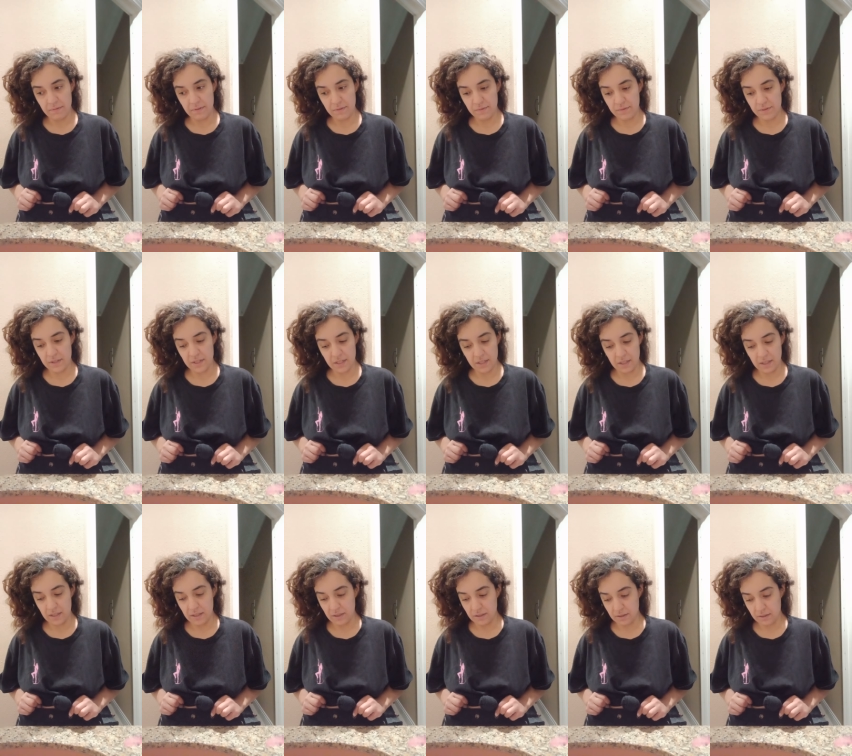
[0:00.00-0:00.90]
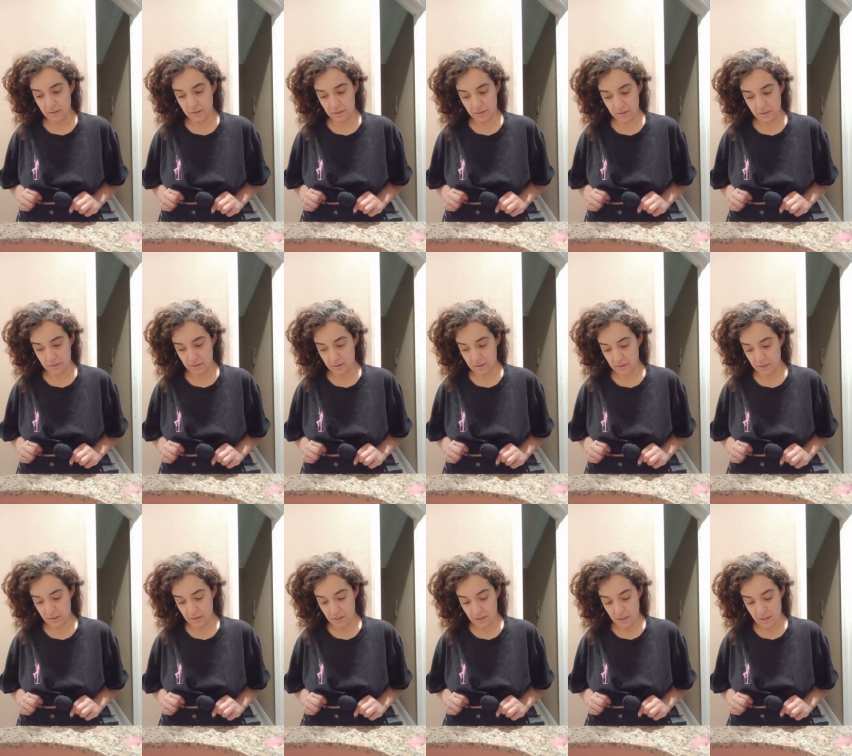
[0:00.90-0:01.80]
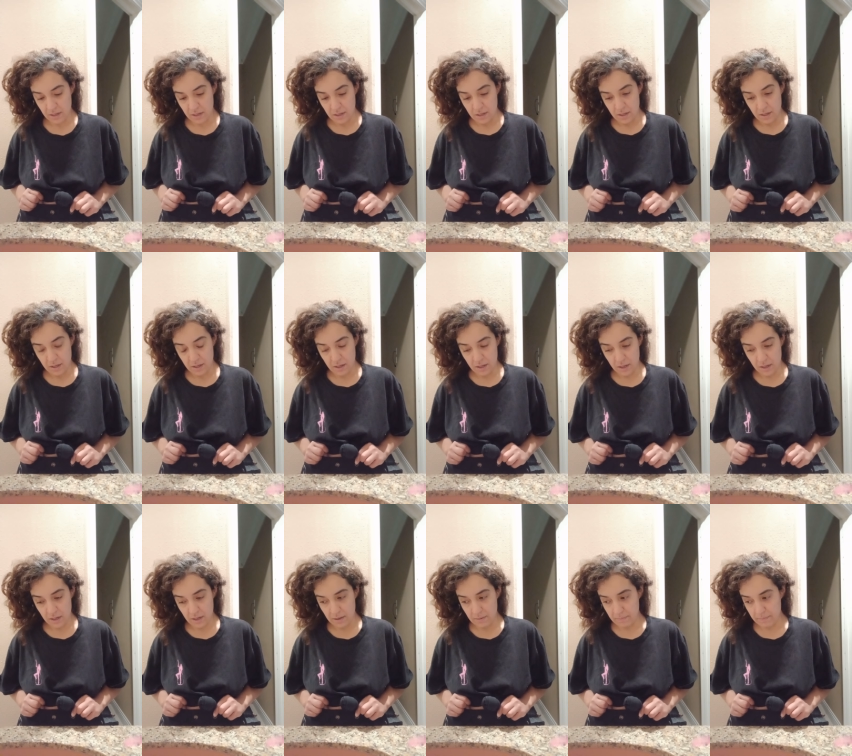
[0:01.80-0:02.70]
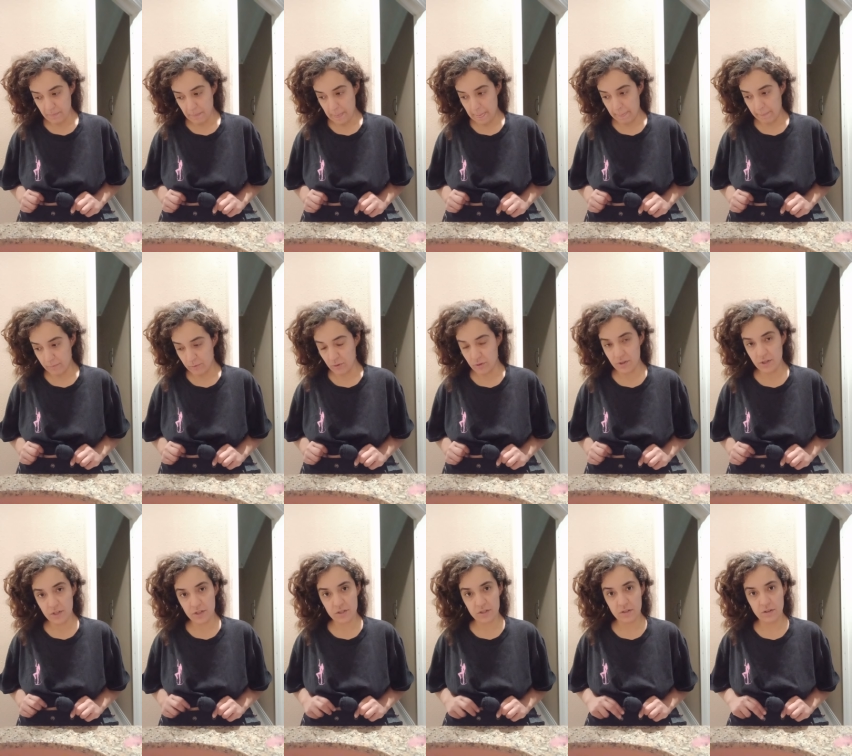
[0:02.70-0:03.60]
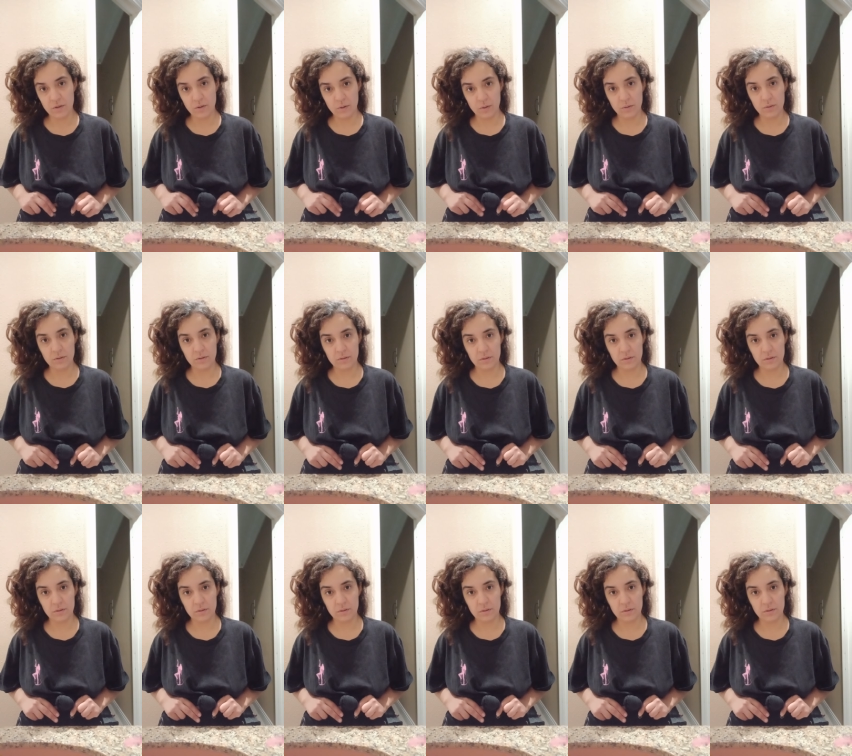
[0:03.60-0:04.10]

15. Uh, traditional.